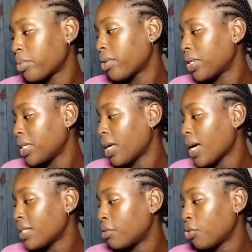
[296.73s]
But
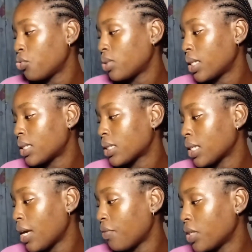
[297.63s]
yeah, I didn't do that
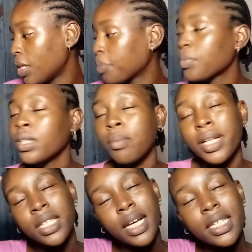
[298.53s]
every day, but
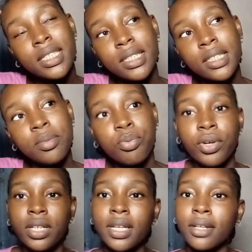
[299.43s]
I think I did pray,